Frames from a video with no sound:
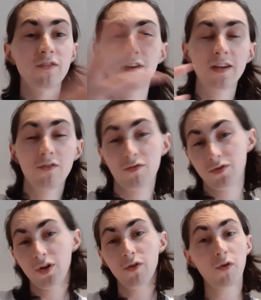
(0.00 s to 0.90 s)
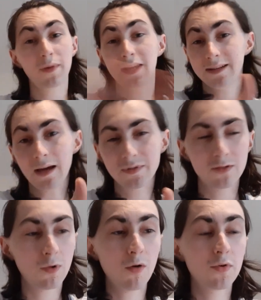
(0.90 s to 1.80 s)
of it, not being adapted well.